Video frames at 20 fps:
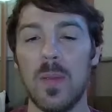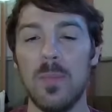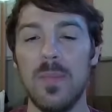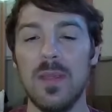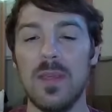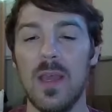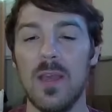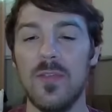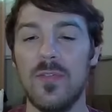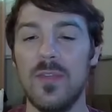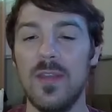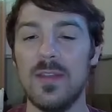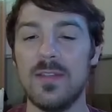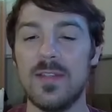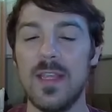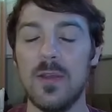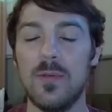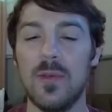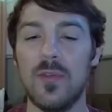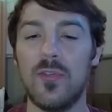because the
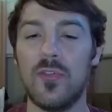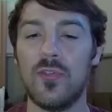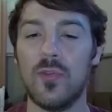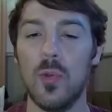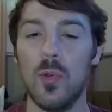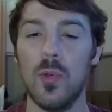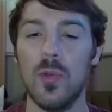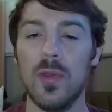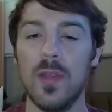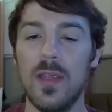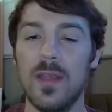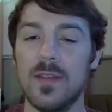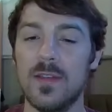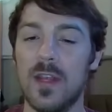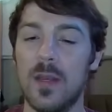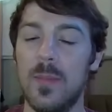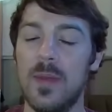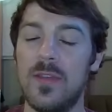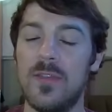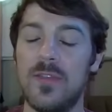Sacred Sword is
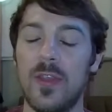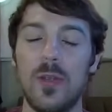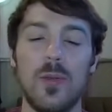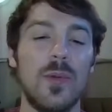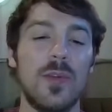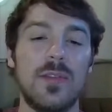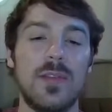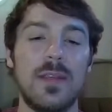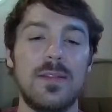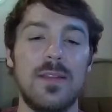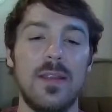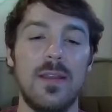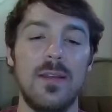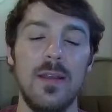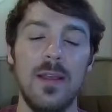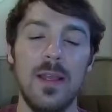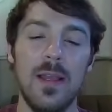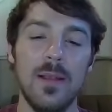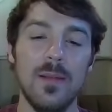going to be single resisted.